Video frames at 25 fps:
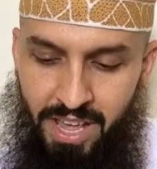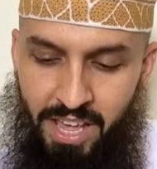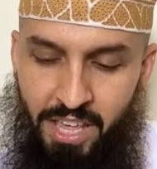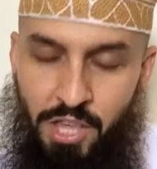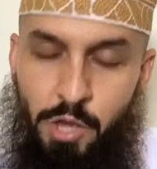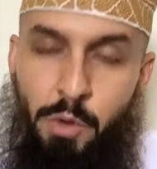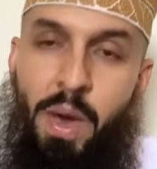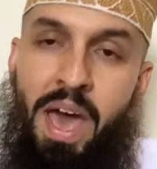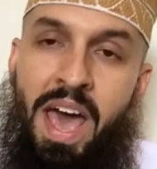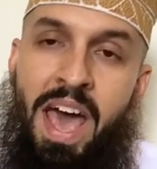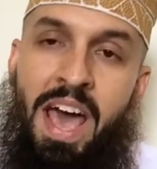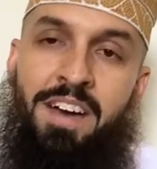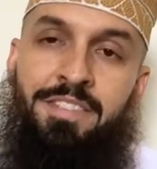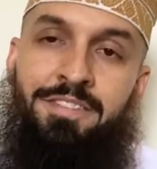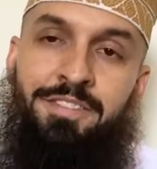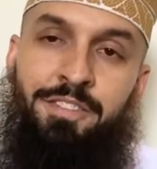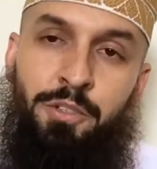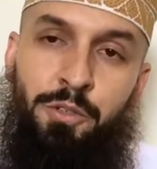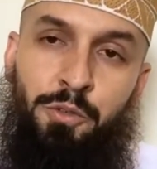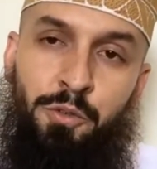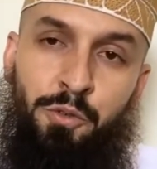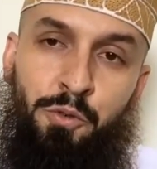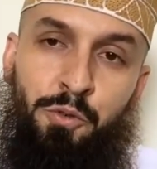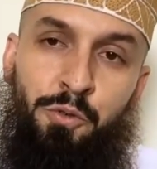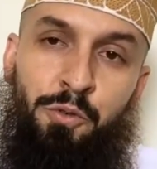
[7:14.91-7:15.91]
you have
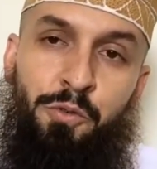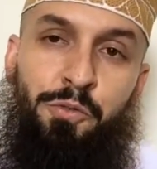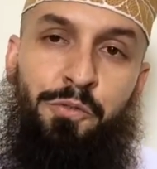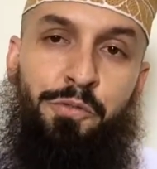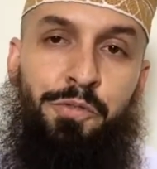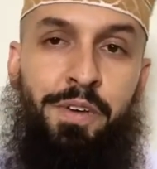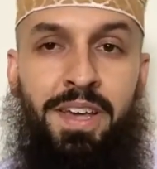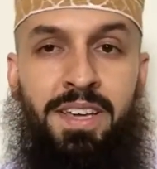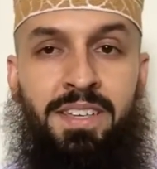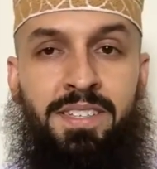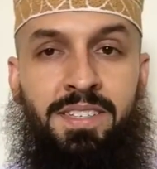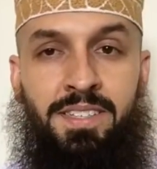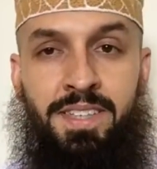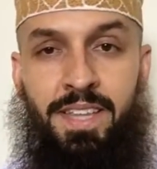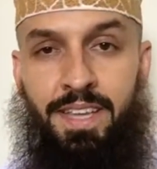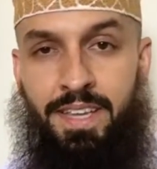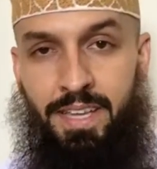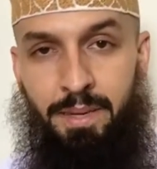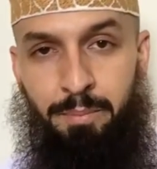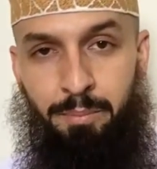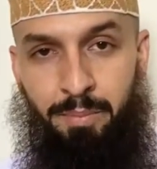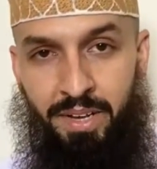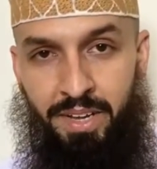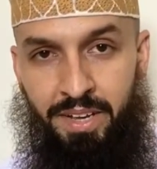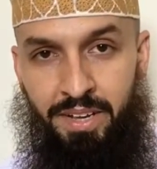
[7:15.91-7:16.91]
to face the
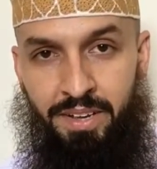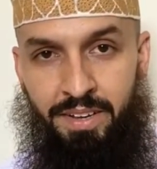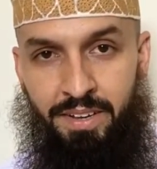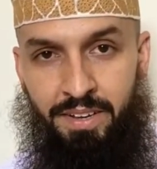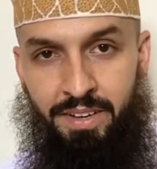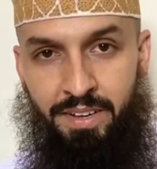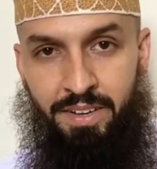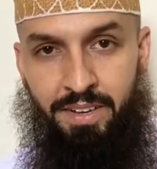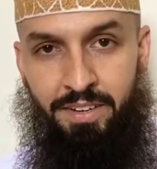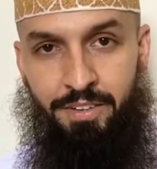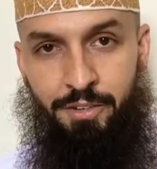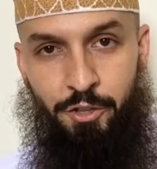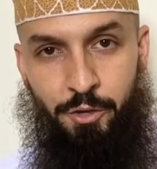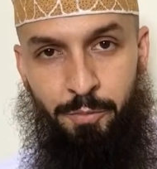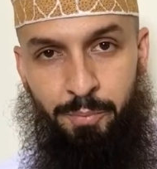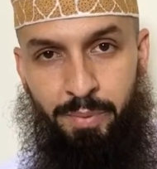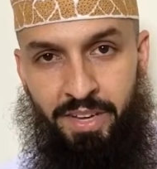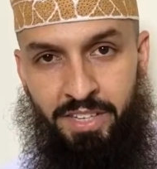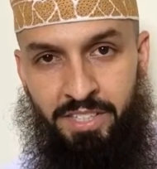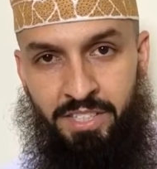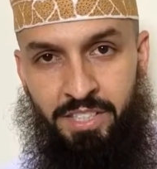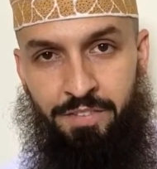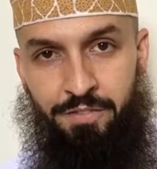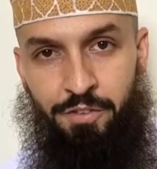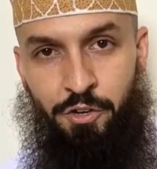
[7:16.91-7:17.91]
Qibla to the
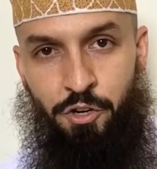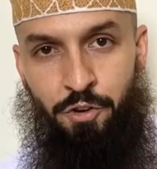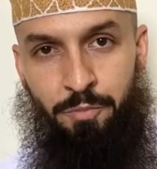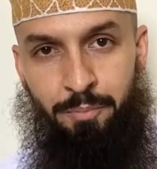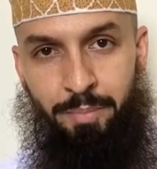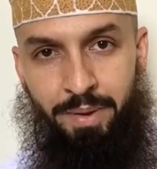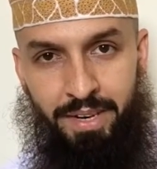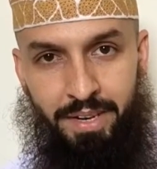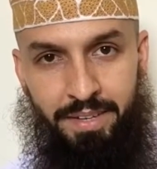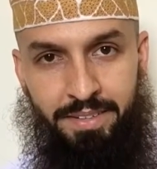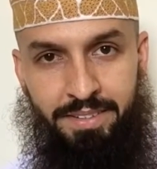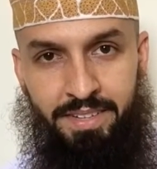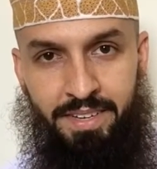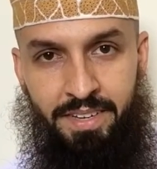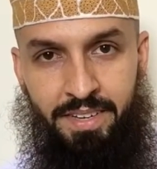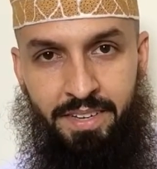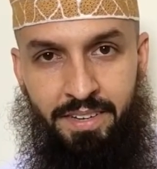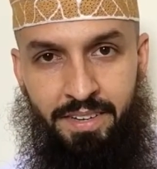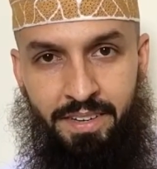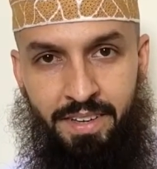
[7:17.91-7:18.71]
best of your ability.